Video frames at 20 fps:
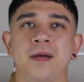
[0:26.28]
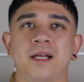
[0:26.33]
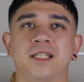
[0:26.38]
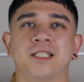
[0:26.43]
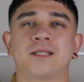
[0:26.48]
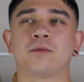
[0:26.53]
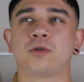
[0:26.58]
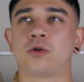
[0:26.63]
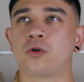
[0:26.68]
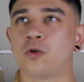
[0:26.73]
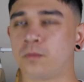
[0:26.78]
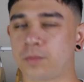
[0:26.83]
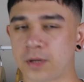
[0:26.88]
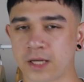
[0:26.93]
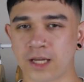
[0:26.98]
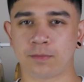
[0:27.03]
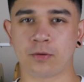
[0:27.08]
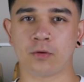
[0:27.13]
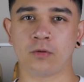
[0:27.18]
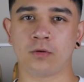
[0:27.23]
met some cool
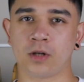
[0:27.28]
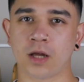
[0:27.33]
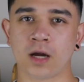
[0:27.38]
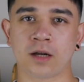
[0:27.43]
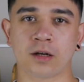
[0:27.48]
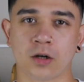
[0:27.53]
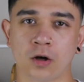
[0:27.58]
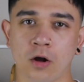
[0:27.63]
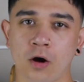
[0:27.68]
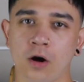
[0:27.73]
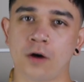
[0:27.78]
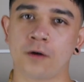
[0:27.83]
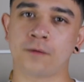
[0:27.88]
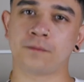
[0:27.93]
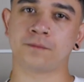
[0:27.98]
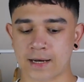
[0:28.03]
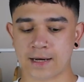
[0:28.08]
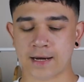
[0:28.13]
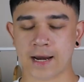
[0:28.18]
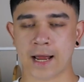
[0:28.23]
people, learnt a lot,
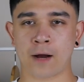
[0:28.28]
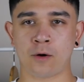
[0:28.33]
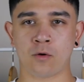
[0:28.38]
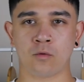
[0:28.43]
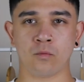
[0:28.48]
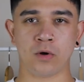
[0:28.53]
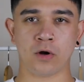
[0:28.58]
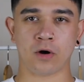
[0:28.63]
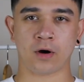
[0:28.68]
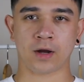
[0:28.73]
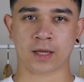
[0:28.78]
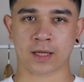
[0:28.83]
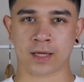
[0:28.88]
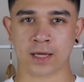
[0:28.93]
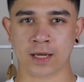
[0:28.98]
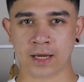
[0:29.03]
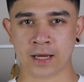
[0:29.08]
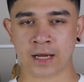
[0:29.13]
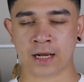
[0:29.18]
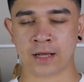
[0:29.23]
and now we are
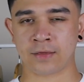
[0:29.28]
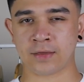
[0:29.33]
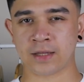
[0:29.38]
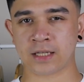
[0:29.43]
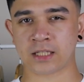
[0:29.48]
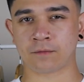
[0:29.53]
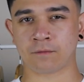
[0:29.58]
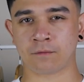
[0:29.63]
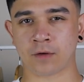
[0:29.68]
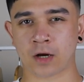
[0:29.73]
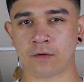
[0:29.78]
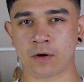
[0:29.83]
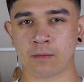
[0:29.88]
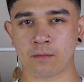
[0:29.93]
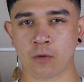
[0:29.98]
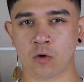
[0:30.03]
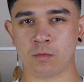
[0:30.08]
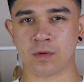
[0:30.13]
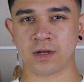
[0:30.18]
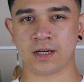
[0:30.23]
here in this very
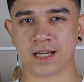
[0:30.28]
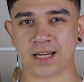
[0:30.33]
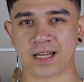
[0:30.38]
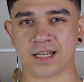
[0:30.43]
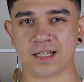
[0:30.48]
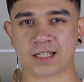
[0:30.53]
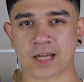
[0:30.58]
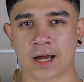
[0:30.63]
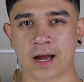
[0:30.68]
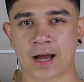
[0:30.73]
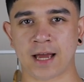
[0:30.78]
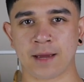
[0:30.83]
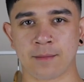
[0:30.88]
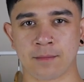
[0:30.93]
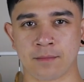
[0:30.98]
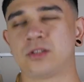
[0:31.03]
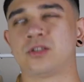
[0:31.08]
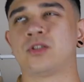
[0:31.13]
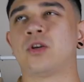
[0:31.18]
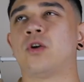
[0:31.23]
moment in
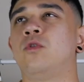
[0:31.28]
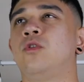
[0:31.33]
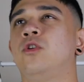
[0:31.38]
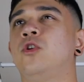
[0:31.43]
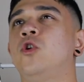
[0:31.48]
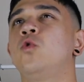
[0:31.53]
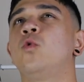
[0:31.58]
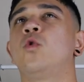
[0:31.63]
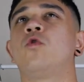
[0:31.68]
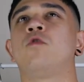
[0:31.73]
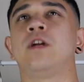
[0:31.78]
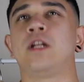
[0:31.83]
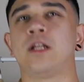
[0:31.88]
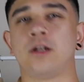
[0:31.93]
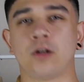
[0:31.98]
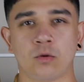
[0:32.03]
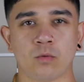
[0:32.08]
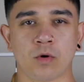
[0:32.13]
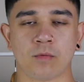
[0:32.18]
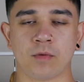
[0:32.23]
time. So you already
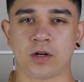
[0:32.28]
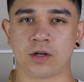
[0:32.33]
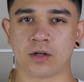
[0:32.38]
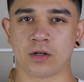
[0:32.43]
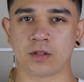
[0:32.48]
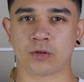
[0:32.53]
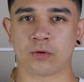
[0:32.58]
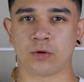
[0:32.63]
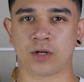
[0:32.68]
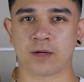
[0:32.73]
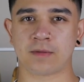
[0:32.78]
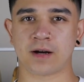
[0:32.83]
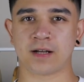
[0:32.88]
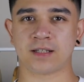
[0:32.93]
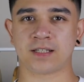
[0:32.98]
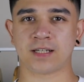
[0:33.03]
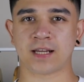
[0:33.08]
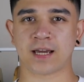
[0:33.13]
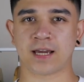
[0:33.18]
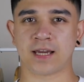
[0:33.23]
know what we're going to talk about
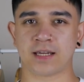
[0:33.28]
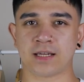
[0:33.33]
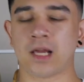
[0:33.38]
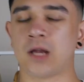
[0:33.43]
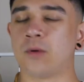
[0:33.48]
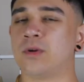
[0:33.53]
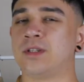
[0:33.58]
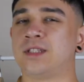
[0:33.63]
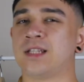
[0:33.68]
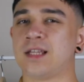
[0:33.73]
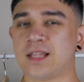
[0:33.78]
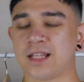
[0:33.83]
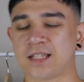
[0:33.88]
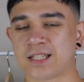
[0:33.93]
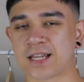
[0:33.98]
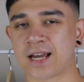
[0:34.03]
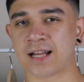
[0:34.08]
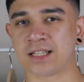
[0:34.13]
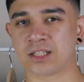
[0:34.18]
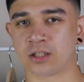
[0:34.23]
today. It was in the
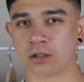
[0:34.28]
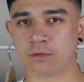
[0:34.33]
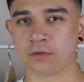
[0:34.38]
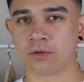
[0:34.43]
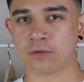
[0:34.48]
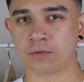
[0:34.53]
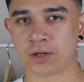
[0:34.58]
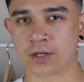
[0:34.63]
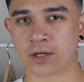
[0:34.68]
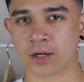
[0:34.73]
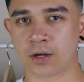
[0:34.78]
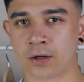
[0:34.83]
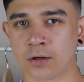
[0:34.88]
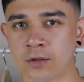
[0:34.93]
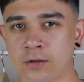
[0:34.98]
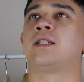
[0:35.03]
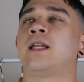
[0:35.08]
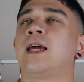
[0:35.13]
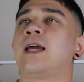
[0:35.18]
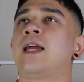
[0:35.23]
title of the video.
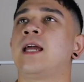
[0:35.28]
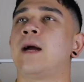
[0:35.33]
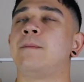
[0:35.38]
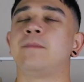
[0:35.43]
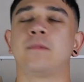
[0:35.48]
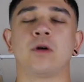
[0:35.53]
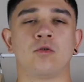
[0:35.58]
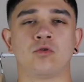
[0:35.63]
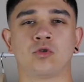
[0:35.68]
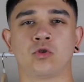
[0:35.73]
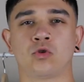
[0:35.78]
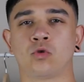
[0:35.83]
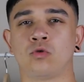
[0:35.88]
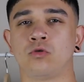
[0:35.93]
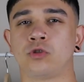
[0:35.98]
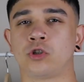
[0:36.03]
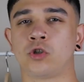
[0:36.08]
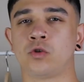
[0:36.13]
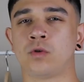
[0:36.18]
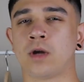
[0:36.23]
Today I'm going to
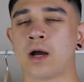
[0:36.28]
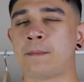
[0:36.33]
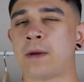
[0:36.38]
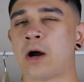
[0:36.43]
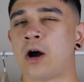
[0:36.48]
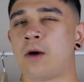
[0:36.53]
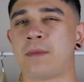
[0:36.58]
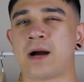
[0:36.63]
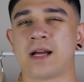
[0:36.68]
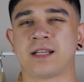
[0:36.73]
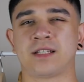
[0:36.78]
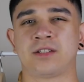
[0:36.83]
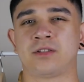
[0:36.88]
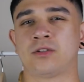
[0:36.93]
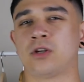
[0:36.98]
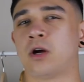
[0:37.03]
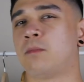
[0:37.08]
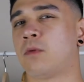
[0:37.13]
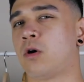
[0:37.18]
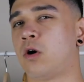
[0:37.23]
talk to you about my
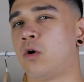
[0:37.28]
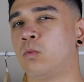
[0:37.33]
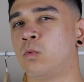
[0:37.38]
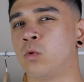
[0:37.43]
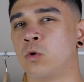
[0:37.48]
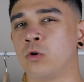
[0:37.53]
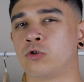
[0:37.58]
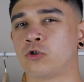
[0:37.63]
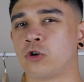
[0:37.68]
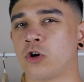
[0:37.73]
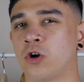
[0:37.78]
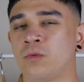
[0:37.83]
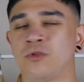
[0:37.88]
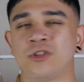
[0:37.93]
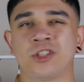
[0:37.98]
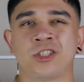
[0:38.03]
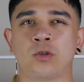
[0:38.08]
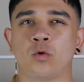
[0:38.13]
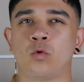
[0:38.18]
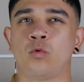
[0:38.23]
summer wardrobe,
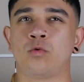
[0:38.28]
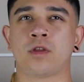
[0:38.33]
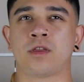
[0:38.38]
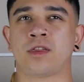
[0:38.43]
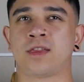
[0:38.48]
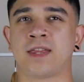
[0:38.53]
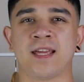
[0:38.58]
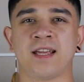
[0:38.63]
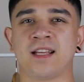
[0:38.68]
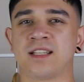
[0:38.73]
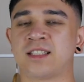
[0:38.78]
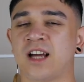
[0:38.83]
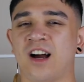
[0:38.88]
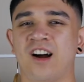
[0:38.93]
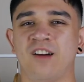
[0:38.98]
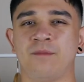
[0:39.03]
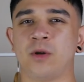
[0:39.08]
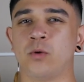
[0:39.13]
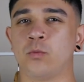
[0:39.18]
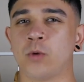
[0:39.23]
just all the things that
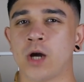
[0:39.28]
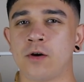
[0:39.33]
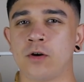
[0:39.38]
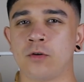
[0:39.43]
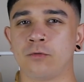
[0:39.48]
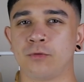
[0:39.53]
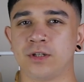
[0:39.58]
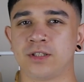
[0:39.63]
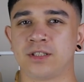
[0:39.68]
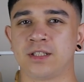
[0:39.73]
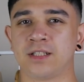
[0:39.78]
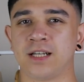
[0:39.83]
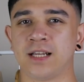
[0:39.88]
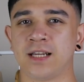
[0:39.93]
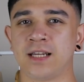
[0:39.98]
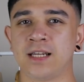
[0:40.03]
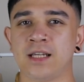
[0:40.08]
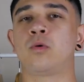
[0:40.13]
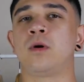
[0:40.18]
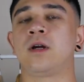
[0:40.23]
I've been wearing
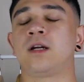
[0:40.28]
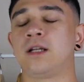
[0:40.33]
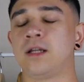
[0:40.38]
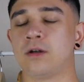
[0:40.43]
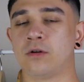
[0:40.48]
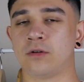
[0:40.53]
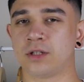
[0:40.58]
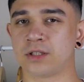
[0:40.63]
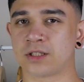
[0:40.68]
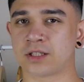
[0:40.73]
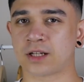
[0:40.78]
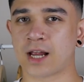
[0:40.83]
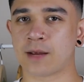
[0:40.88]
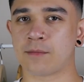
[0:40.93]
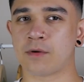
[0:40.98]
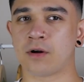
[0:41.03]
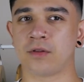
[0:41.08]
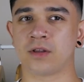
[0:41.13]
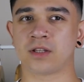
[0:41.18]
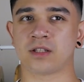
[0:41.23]
recently. Quick little
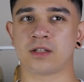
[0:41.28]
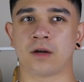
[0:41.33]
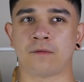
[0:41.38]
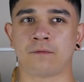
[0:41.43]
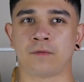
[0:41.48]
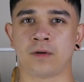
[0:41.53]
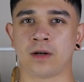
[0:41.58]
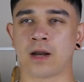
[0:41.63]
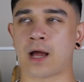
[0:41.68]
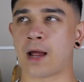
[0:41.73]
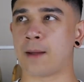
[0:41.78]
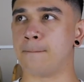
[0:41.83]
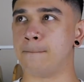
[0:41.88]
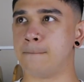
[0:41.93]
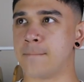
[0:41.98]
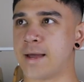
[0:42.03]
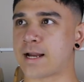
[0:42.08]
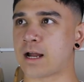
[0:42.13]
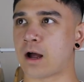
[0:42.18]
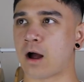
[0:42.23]
disclaimer, there's nothing like
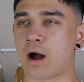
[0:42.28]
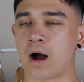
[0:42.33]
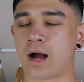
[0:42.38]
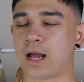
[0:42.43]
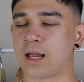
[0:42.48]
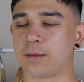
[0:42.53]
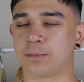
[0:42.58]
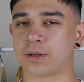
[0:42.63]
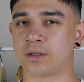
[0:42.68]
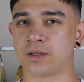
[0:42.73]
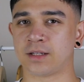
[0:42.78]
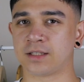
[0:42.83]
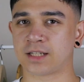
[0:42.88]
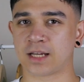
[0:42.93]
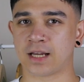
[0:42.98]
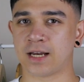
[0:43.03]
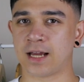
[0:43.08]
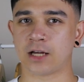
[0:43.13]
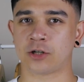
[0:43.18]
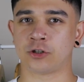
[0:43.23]
mega hype in this
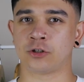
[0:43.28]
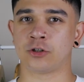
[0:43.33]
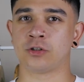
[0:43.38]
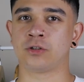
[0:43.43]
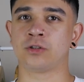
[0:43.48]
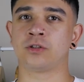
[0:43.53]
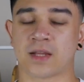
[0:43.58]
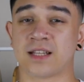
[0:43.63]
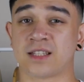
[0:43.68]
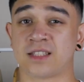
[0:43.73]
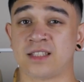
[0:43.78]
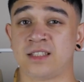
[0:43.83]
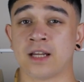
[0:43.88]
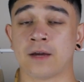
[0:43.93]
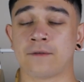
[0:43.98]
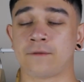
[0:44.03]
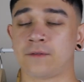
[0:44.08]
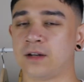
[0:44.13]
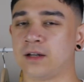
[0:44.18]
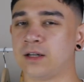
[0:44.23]
collection. It's
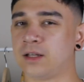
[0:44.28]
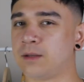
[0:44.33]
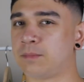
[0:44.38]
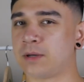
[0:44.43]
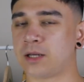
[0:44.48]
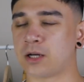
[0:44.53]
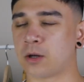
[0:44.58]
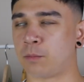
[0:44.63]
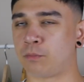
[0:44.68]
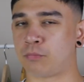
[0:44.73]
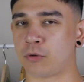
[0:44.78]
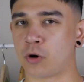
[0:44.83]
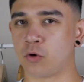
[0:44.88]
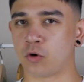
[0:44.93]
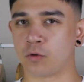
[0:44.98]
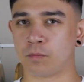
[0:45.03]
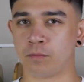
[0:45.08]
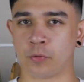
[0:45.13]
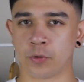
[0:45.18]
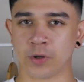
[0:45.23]
definitely been a
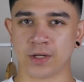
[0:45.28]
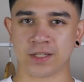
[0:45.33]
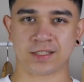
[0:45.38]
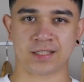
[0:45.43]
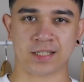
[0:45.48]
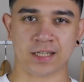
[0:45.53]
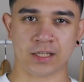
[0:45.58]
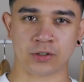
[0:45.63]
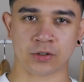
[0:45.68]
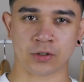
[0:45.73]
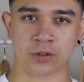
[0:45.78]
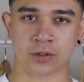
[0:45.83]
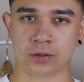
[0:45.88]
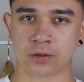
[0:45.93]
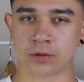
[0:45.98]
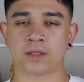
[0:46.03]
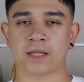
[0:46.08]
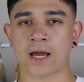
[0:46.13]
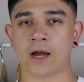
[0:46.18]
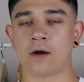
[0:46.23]
broke boy
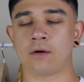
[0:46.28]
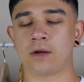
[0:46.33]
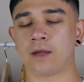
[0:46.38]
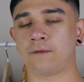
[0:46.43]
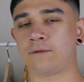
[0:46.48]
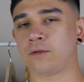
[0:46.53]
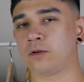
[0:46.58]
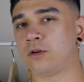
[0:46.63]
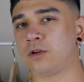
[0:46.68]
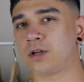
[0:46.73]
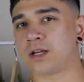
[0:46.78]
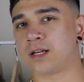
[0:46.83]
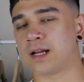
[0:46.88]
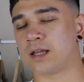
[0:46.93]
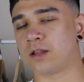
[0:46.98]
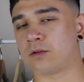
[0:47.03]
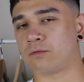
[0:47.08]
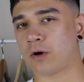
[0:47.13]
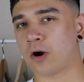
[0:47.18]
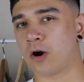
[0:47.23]
season. Now if you're looking
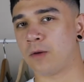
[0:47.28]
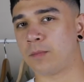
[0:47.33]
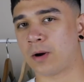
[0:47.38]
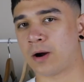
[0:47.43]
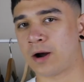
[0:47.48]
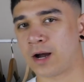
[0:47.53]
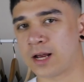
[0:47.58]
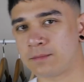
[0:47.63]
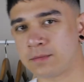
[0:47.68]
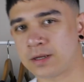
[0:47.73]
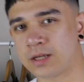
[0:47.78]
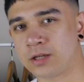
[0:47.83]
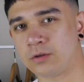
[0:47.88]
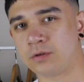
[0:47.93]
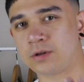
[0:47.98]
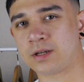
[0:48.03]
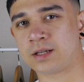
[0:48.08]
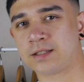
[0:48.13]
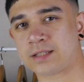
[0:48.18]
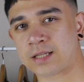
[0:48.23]
at the rail behind me,
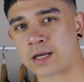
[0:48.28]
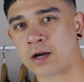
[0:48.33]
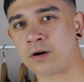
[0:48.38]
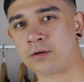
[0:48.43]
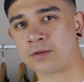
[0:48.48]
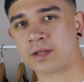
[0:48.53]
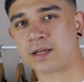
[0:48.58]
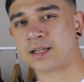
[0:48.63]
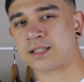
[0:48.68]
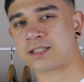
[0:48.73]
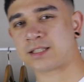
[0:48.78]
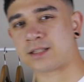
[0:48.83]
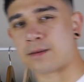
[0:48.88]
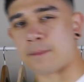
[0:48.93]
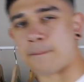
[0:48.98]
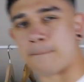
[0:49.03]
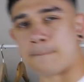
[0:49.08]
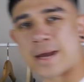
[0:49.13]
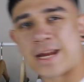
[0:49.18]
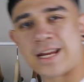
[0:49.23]
you can tell that it's
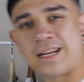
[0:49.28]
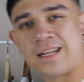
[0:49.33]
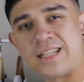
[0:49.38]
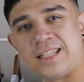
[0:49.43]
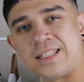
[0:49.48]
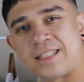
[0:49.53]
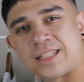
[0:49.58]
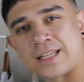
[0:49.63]
mainly